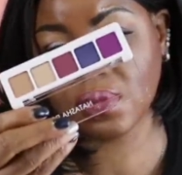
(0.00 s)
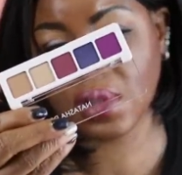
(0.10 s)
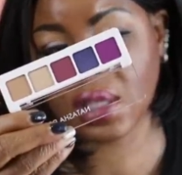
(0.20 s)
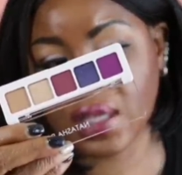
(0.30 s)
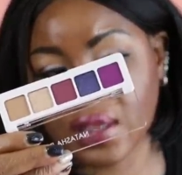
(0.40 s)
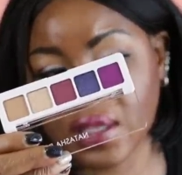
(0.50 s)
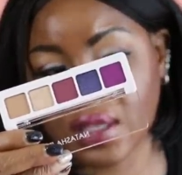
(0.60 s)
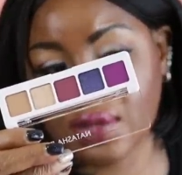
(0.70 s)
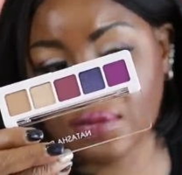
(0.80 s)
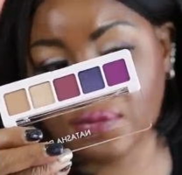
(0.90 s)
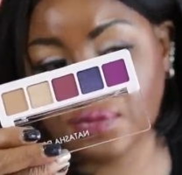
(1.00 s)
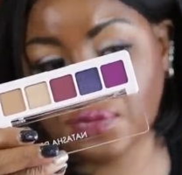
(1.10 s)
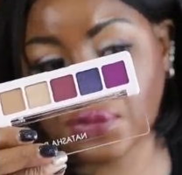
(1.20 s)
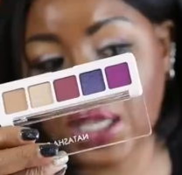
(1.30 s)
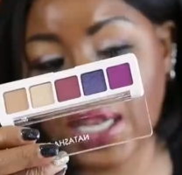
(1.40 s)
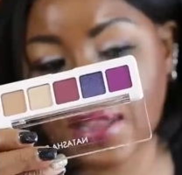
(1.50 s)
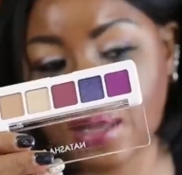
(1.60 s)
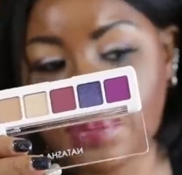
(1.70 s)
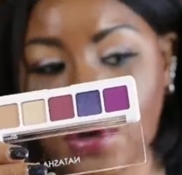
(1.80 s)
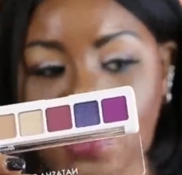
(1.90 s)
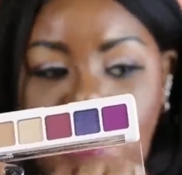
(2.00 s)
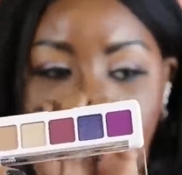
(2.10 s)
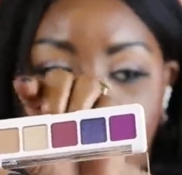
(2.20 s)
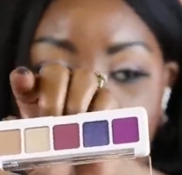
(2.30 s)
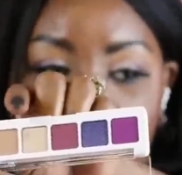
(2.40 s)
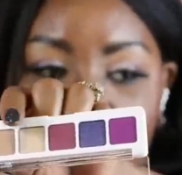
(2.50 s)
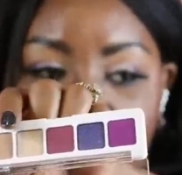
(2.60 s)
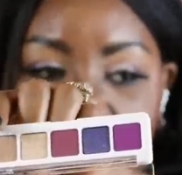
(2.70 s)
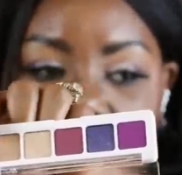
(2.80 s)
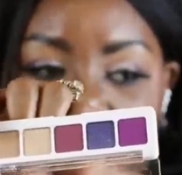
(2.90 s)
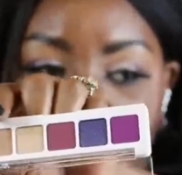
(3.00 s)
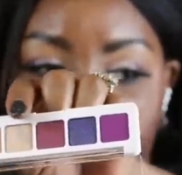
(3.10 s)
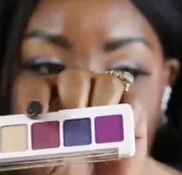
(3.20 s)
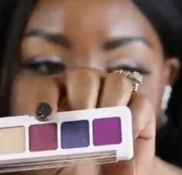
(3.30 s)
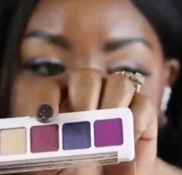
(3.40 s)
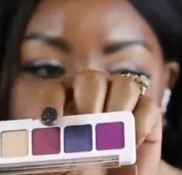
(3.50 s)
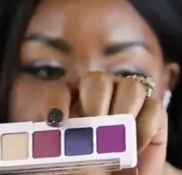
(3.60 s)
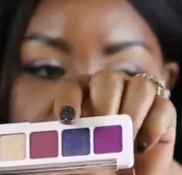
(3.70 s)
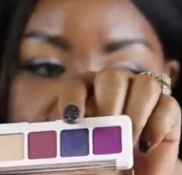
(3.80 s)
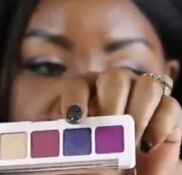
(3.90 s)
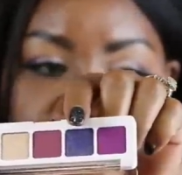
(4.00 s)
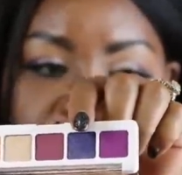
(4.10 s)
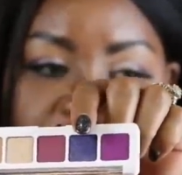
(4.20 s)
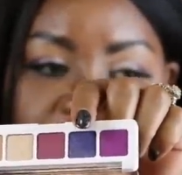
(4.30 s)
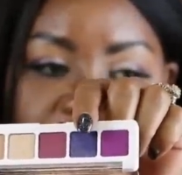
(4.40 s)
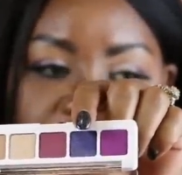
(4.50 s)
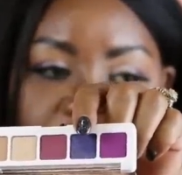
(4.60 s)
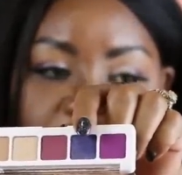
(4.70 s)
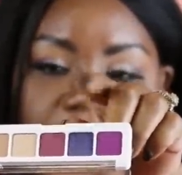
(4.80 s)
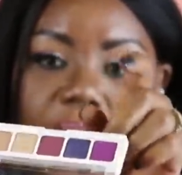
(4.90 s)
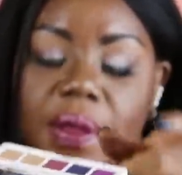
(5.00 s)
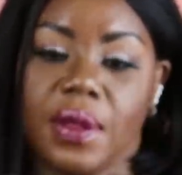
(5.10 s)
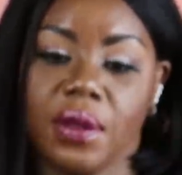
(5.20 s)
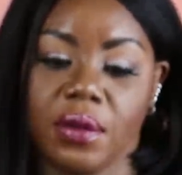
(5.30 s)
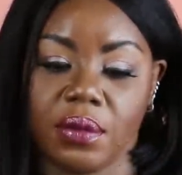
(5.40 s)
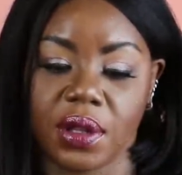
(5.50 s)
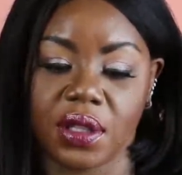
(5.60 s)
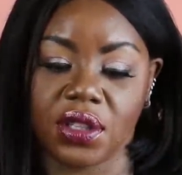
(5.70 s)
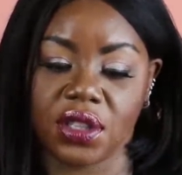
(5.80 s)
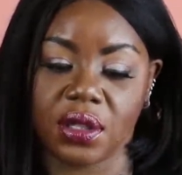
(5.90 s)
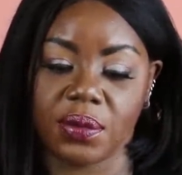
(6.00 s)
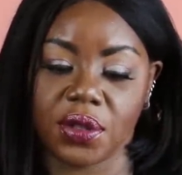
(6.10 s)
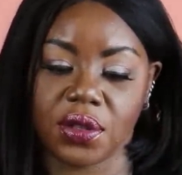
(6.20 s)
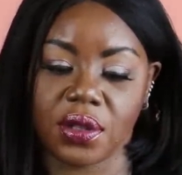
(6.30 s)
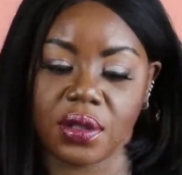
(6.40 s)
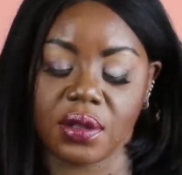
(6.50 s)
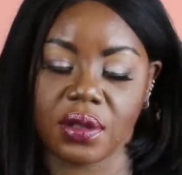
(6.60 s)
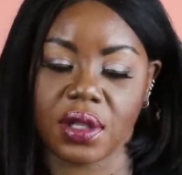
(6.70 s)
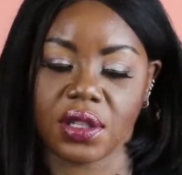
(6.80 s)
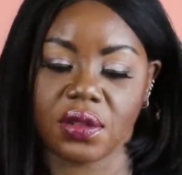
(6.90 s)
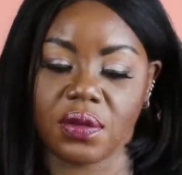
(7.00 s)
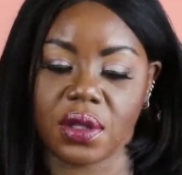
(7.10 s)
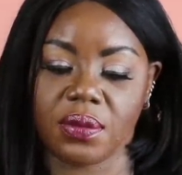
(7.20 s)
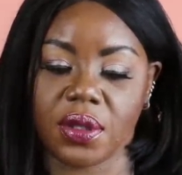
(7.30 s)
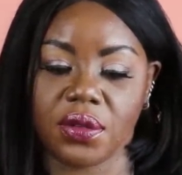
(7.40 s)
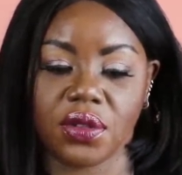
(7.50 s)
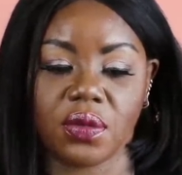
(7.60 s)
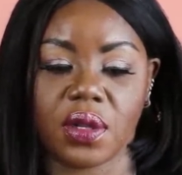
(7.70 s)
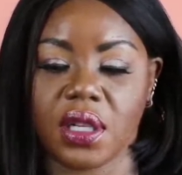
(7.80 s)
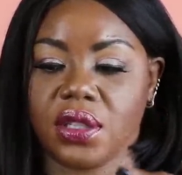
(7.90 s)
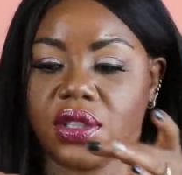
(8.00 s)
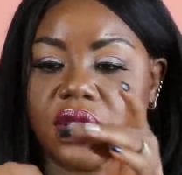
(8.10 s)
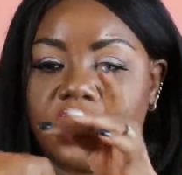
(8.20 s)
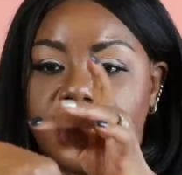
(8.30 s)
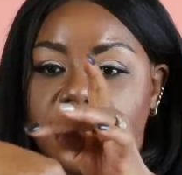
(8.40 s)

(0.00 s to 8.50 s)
I like that. I like that purple, this really dark purple right here with the shimmers. That's the one I'm going to swatch.